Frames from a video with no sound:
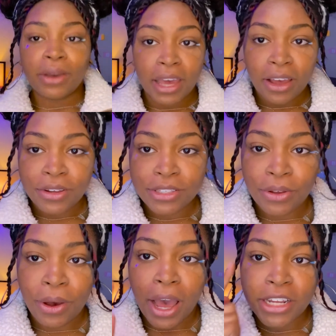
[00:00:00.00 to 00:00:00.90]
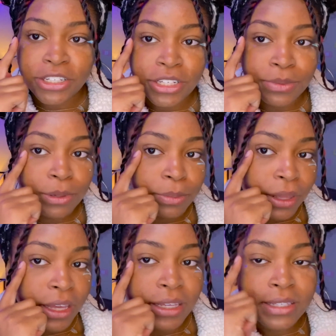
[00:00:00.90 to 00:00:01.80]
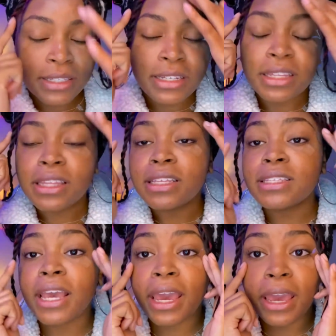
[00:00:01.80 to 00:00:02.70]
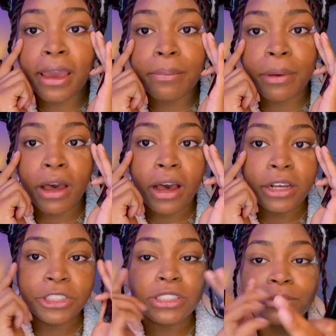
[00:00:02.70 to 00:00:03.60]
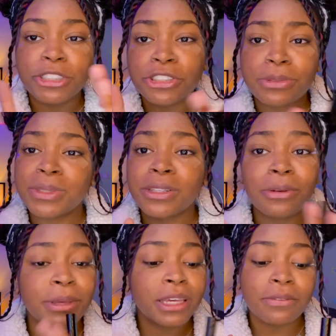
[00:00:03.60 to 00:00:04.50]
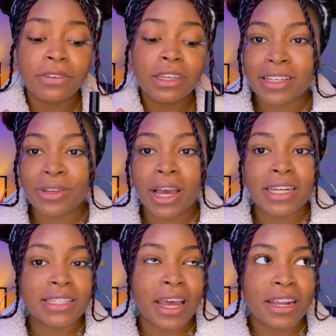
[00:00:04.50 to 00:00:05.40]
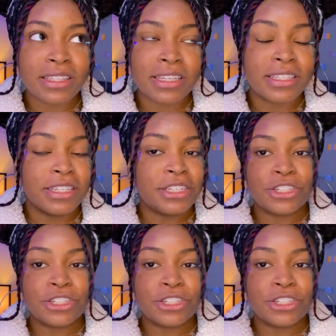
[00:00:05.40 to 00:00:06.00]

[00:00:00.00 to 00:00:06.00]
y'all, so I just replaced the tape just to make sure it was a little bit even. So I decided to ditch the